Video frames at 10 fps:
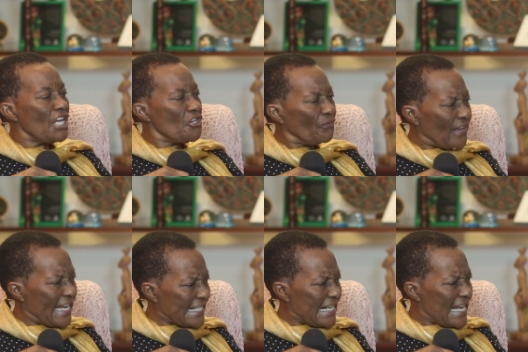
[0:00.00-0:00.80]
And you
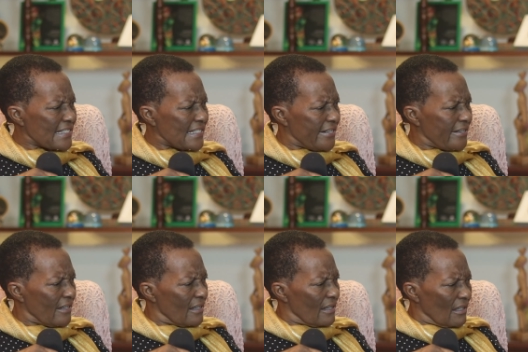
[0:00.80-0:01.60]
failed last year.
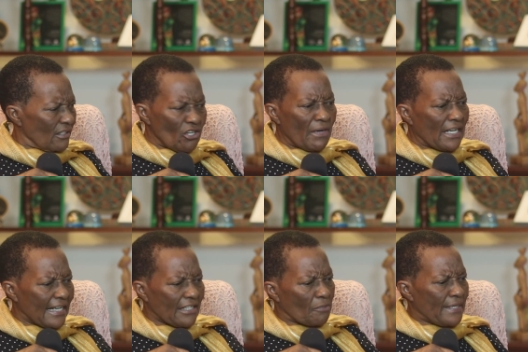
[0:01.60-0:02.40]
Don't bother
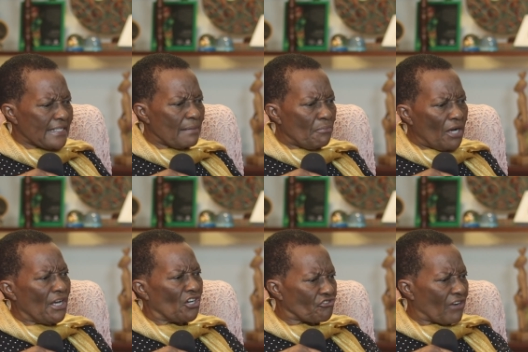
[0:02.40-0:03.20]
get up and say, boy, I'm
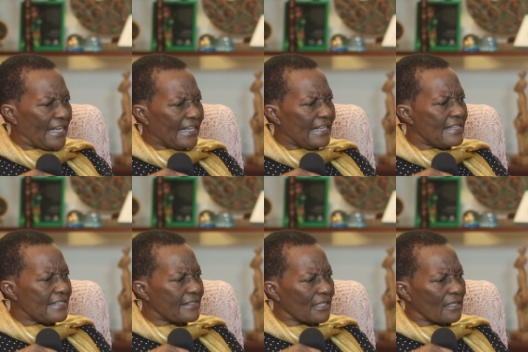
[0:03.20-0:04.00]
going to try again
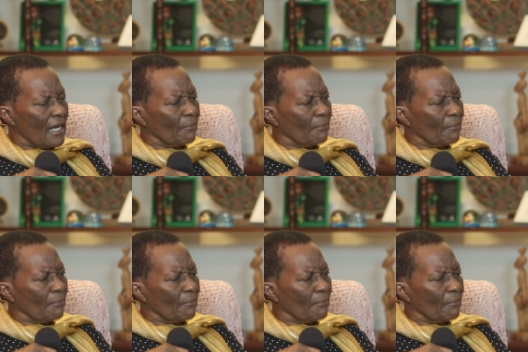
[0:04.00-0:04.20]
this year.